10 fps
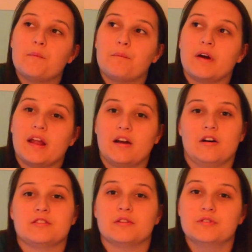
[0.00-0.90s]
but I
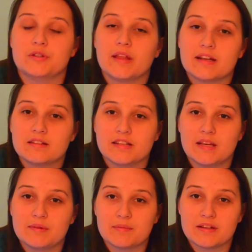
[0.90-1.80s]
also do like to
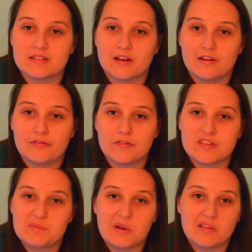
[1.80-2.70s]
keep to myself if
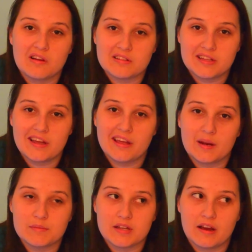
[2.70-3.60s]
it's been a long day
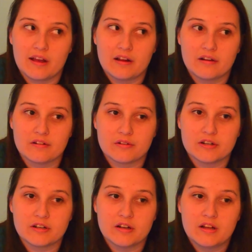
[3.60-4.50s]
and I'm tired
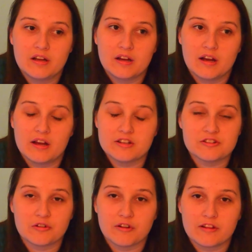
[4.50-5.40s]
or I
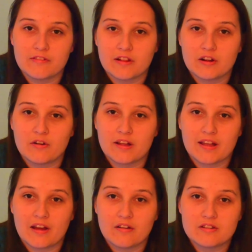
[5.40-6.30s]
just don't really feel like
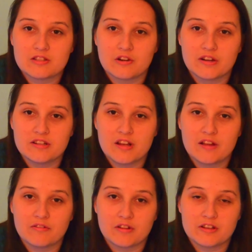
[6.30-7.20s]
going out. So
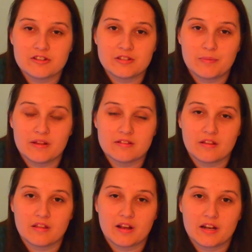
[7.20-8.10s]
it really just depends
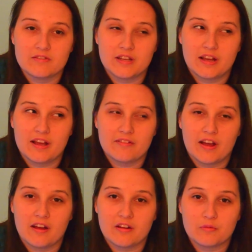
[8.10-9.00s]
on the kind of day I've
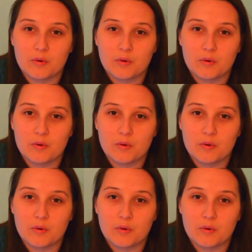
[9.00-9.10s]
had and